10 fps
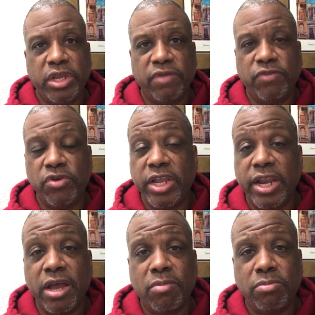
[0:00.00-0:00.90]
If you need
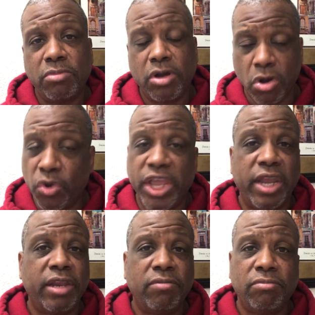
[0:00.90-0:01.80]
help, go get
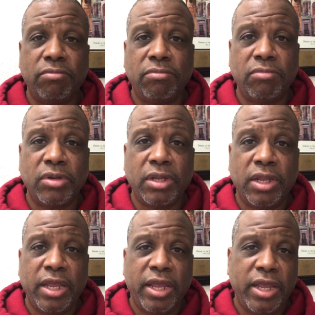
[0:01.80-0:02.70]
it.
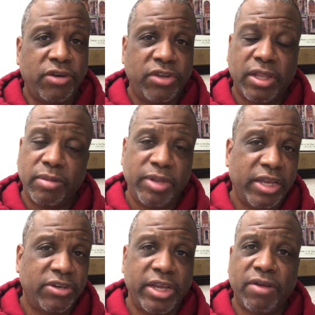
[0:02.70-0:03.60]
And tell them they
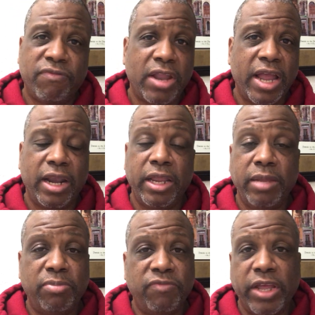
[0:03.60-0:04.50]
can take a flying
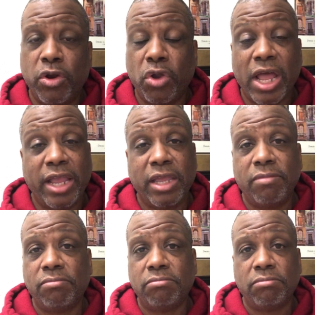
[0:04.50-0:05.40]
leap if they don't like it.
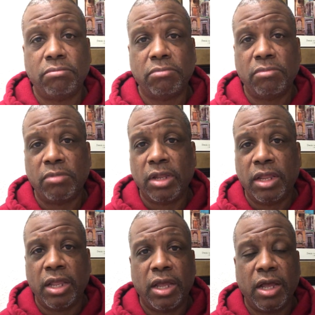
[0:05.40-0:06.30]

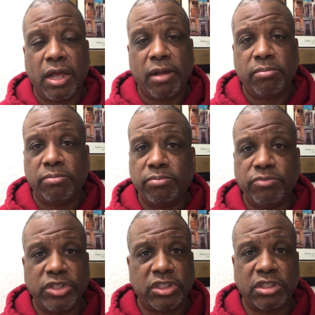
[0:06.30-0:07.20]
Um,
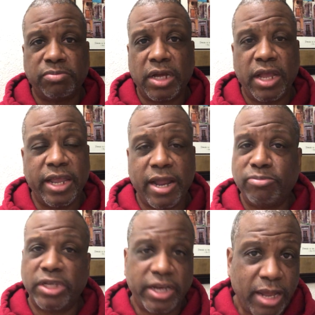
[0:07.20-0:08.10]
this is about, and I'm,
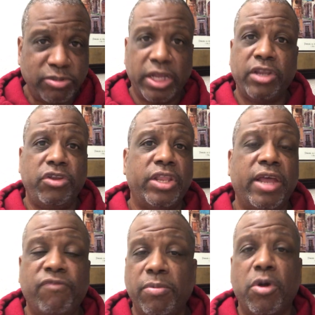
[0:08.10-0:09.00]
and I'm telling you
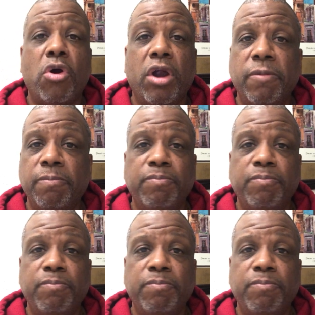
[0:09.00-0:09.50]
that from the heart.